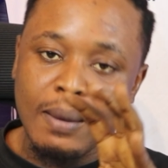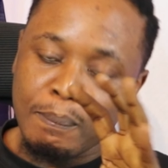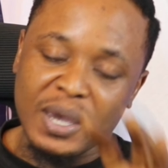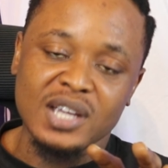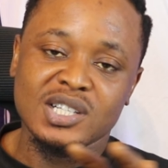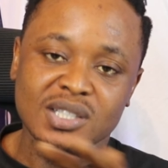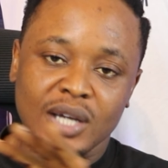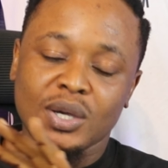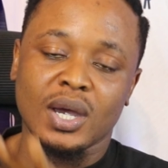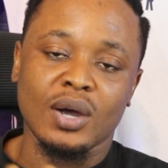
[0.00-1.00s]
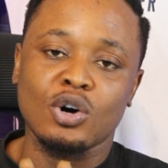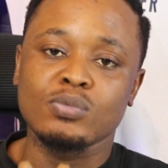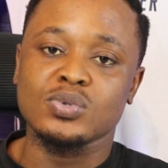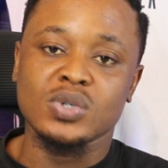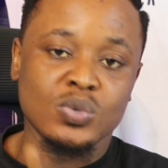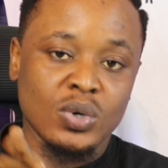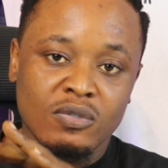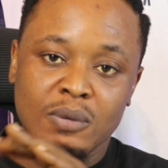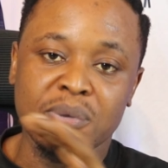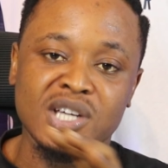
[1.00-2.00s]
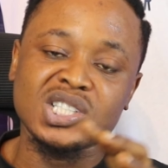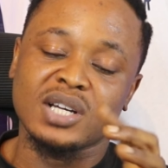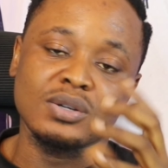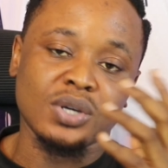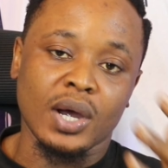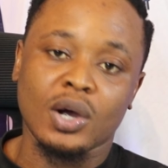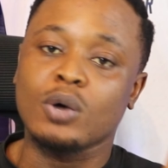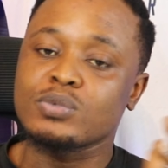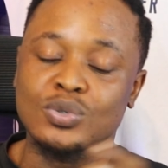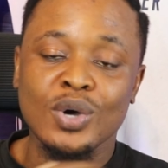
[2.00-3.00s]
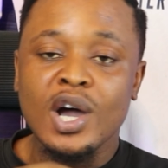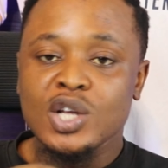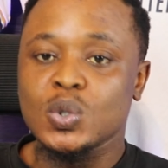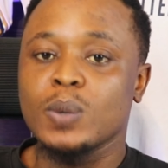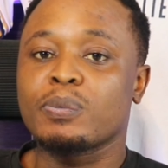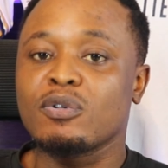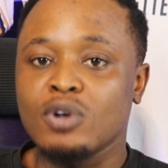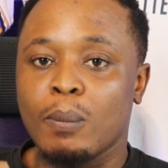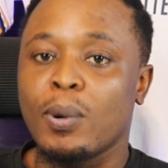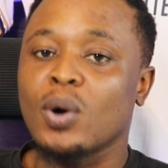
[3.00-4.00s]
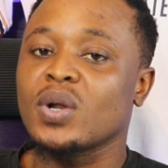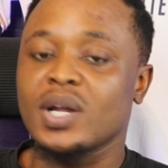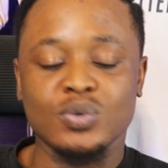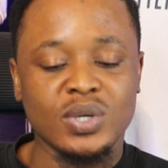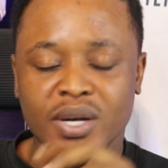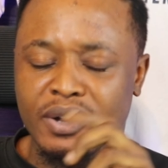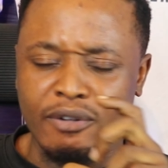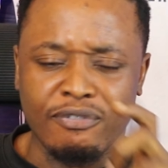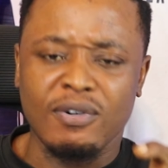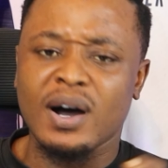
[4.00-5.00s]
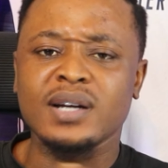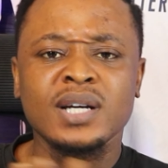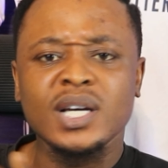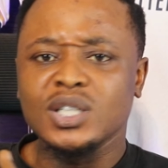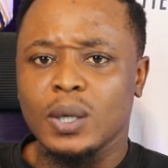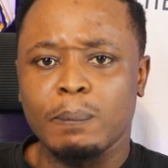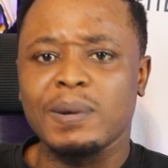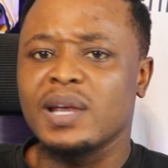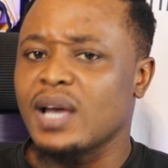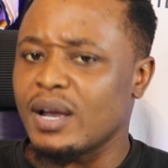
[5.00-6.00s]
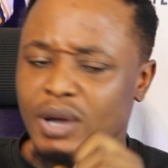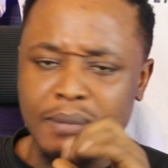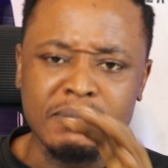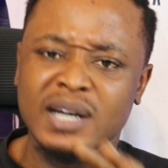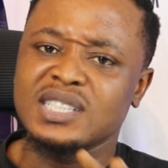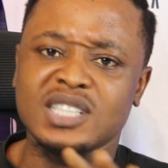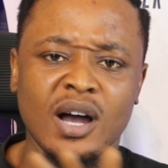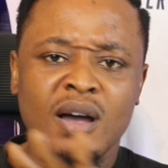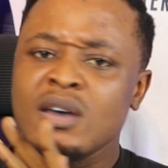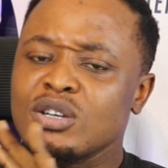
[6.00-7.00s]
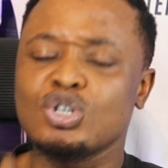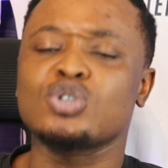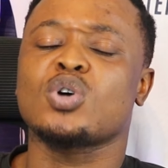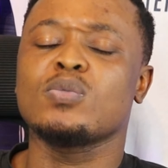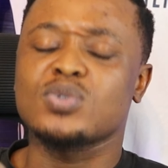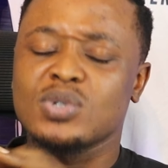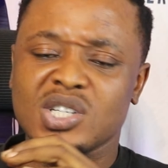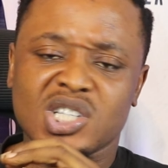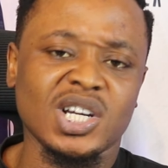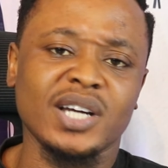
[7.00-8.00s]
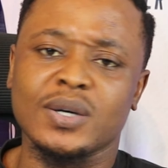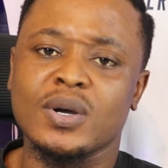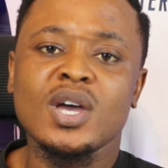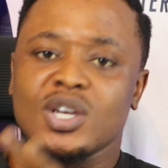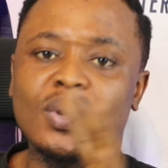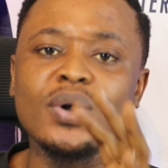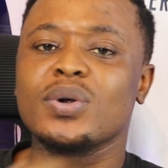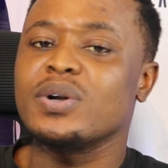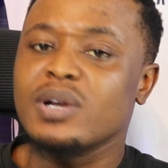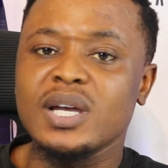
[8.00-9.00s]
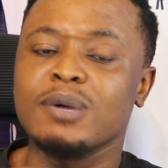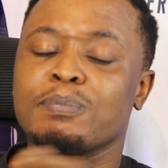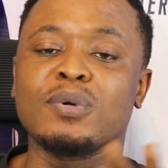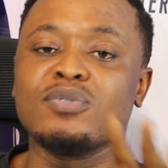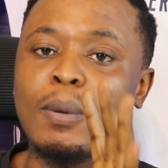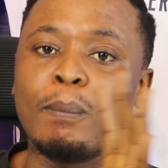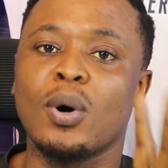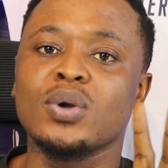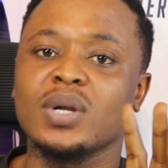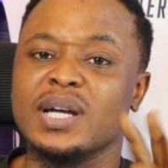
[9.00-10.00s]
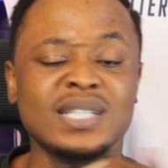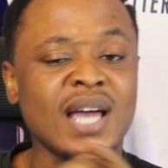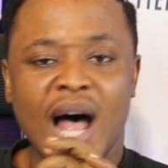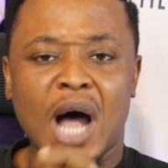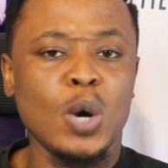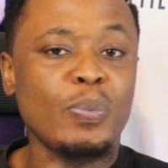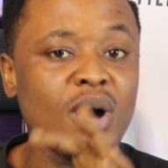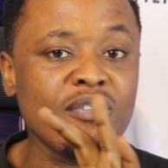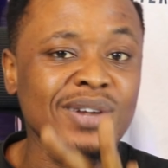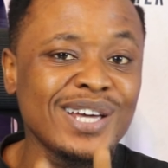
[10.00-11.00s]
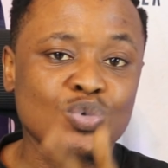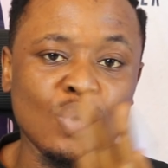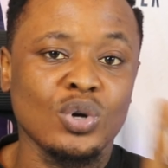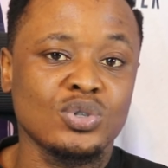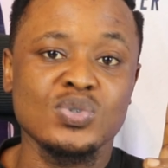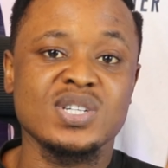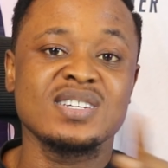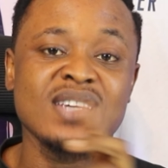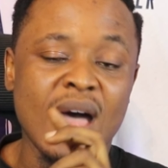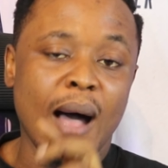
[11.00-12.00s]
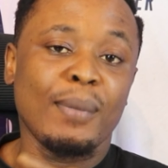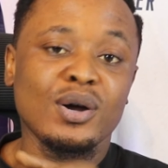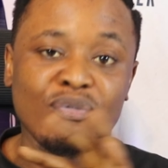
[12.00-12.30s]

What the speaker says: page that you can come to. This is one of the best channel you can come to improve your ball knowledge. Whether you're a fan, you're a player, you're a manager, just come to this channel. You're going to really improve your ball knowledge. I hope you have learned one or two things about the